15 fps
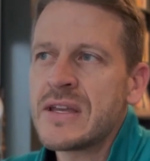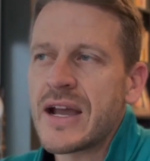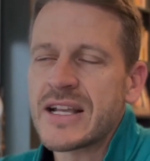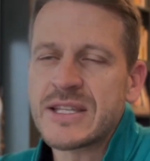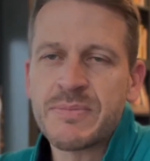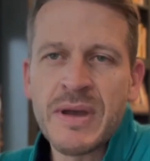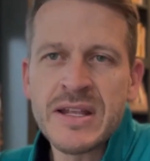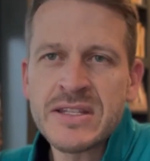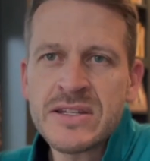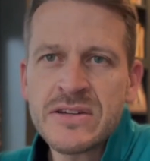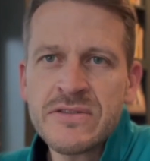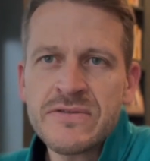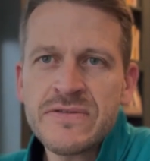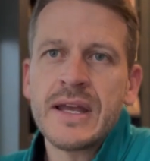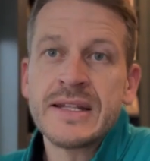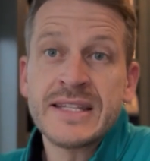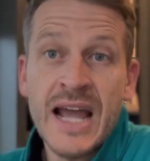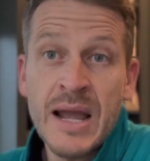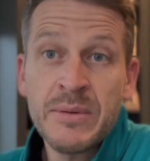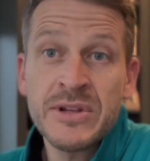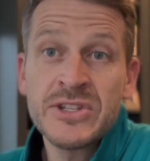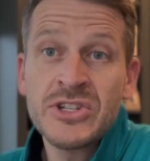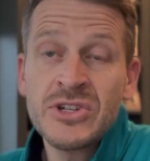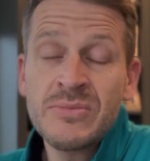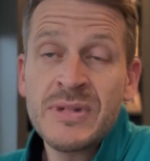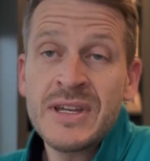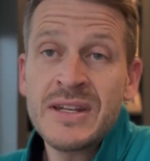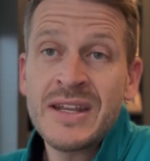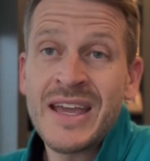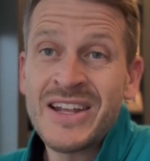expensive and time
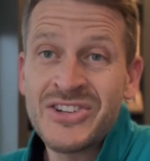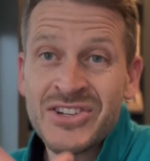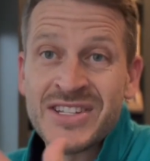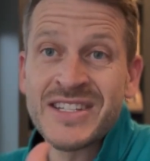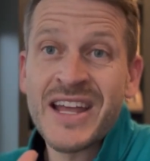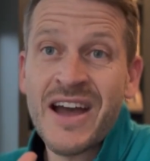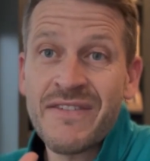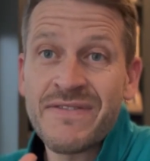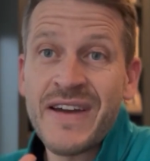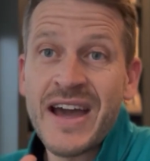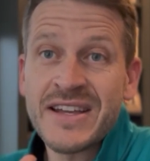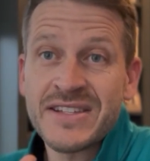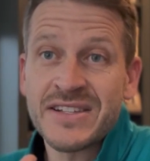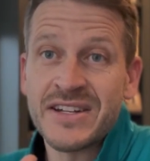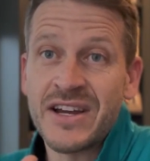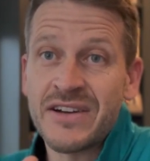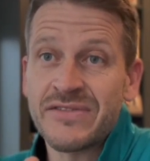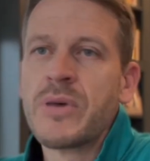consuming and just not fast enough.